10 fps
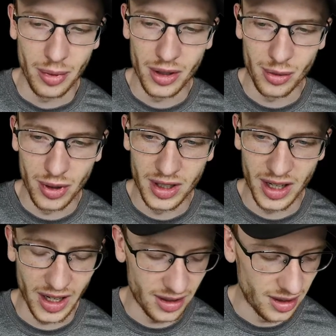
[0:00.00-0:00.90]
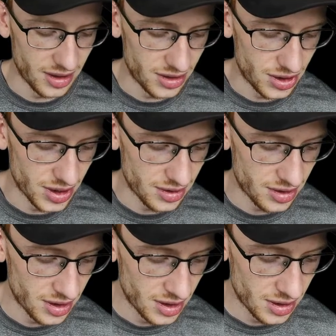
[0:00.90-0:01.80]
Beta 1 hat is
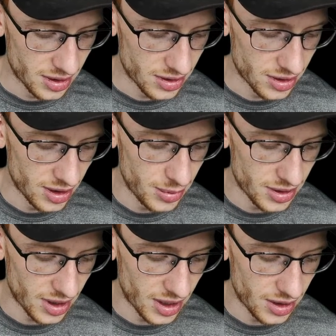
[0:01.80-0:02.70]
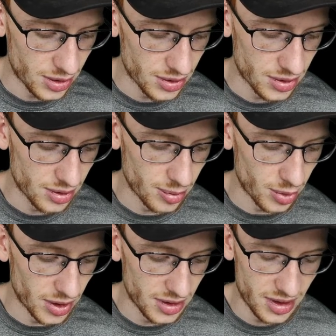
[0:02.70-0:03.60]
just the sum as i goes
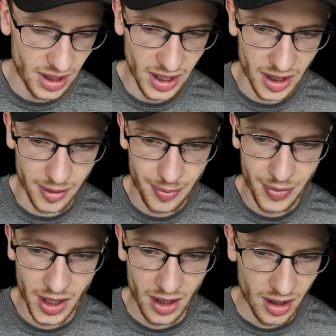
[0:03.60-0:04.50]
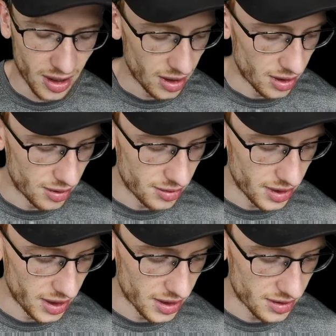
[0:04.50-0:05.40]
from 1 to n
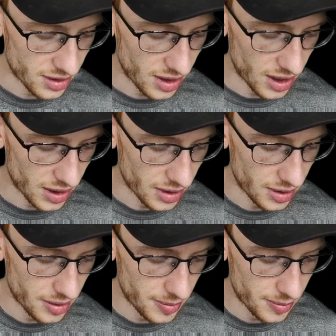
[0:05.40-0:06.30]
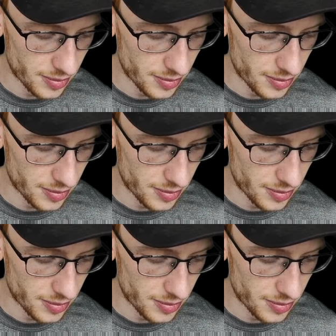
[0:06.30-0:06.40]
of xi